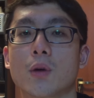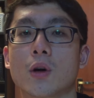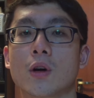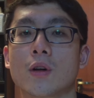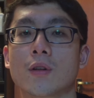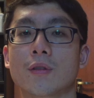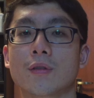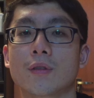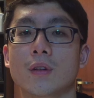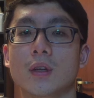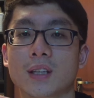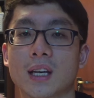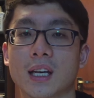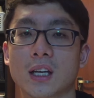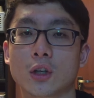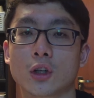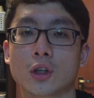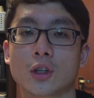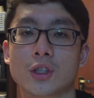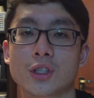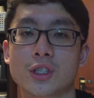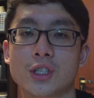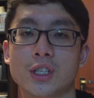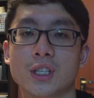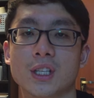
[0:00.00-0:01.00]
of
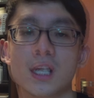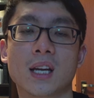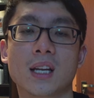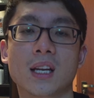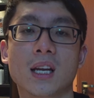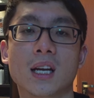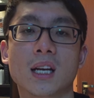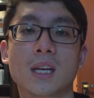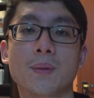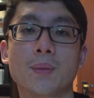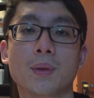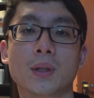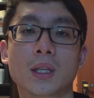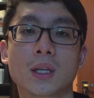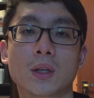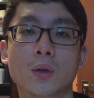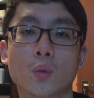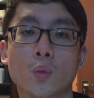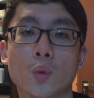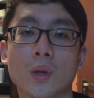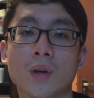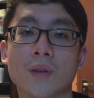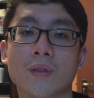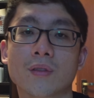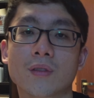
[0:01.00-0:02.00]
technology that they are limited
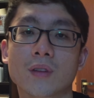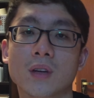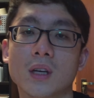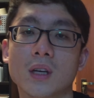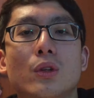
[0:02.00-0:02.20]
with.